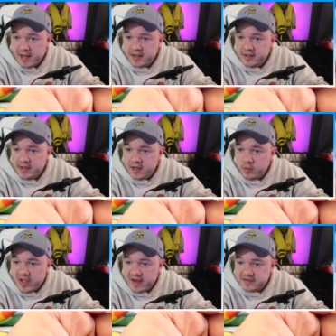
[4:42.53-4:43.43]
And
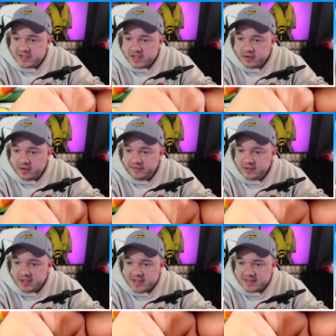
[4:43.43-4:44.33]
we have a Secret of the
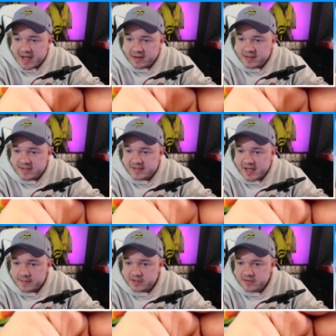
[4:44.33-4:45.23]
Lakes
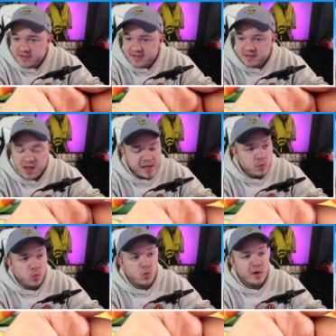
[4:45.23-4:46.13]
Alakazam. So this is like
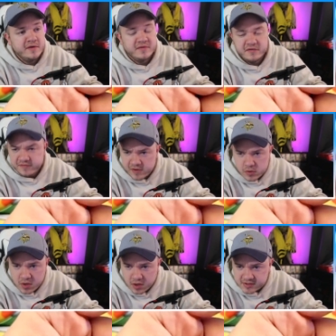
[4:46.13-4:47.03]
one of the
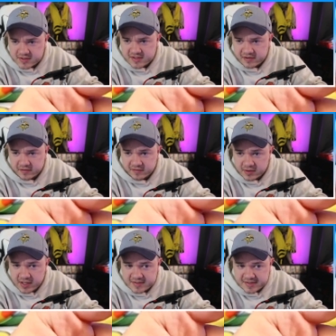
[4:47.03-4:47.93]
few cards in Secret of the
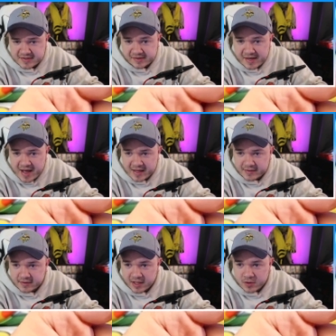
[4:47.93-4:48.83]
Lakes that's not
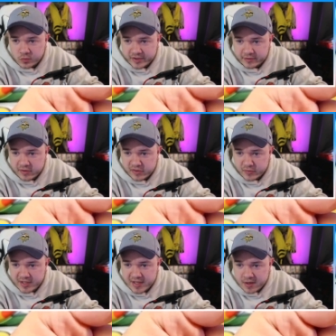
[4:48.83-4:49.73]
like a weird
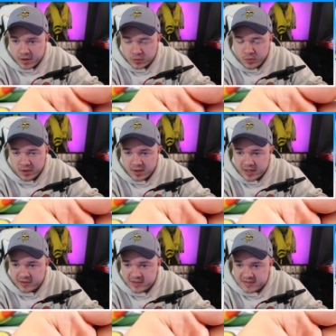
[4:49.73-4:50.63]
3D artwork.
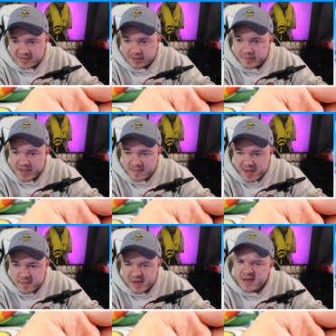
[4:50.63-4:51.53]
I think Celebi
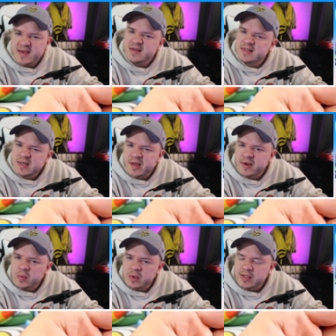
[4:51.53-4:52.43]
maybe is
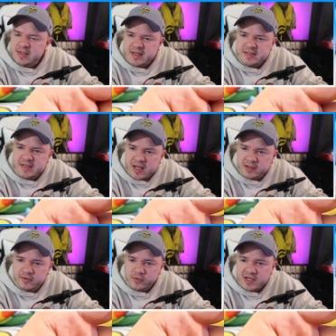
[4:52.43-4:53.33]
another one that's
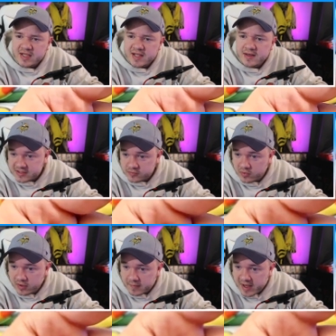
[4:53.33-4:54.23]
not 3D. This is
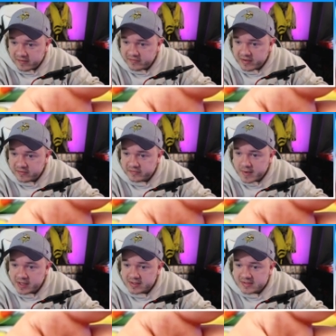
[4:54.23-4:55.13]
one of my favorite from
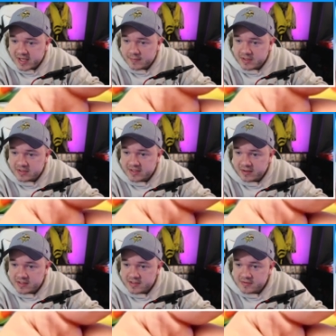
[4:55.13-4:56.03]
Alakazam. You can tell
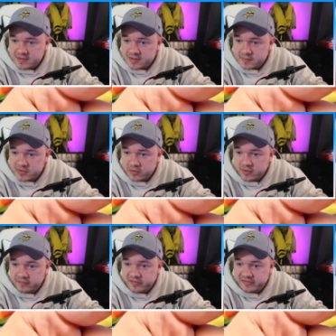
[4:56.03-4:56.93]
he's using some sort
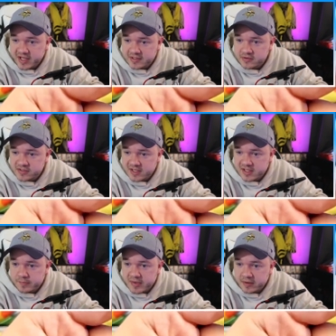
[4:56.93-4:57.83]
of reflect or psychic